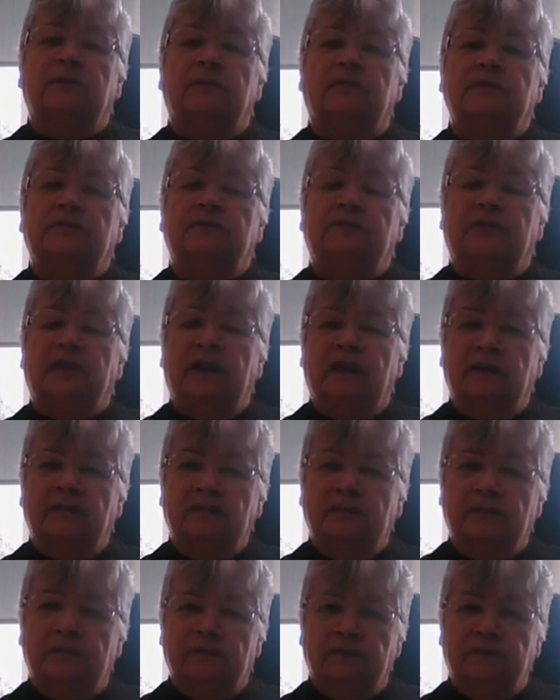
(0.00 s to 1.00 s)
most
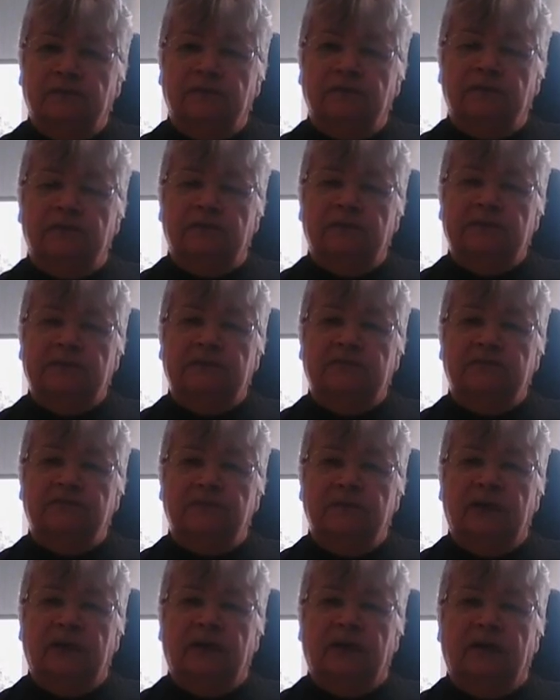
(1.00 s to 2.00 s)
valuable tools that
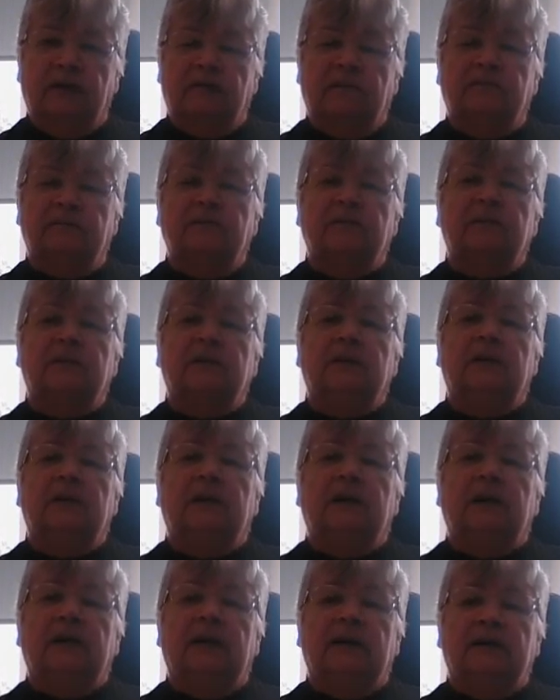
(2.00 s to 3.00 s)
you have,
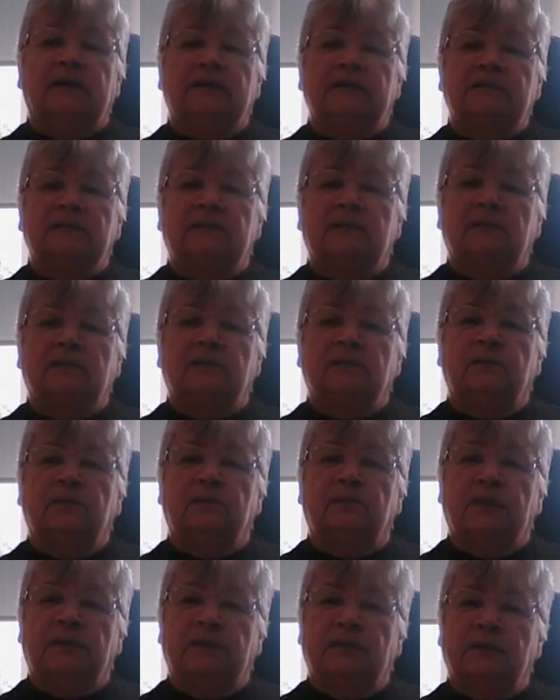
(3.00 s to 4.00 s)
and it's the
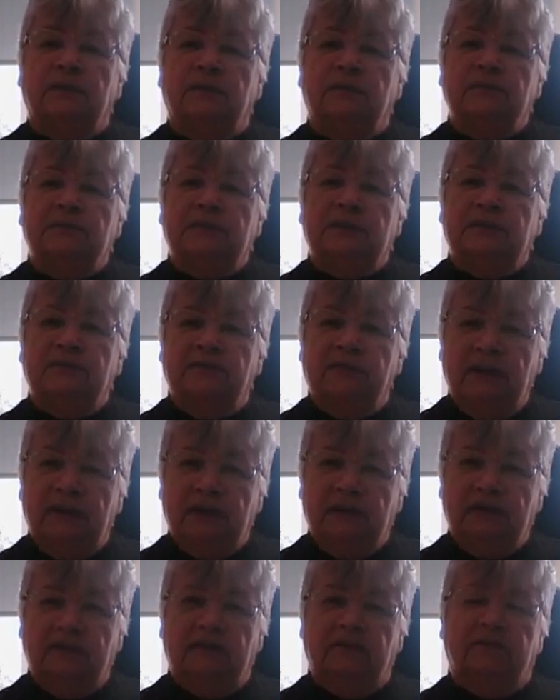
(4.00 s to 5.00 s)
one of the most
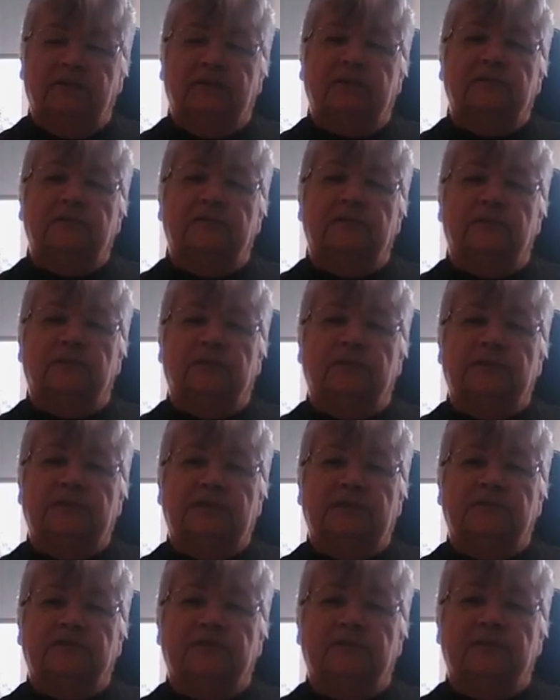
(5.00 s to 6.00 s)
effective tools
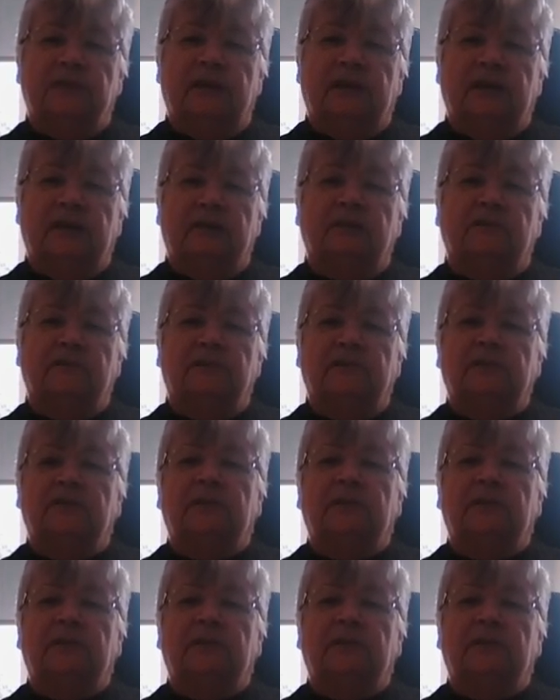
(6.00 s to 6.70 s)
that you have.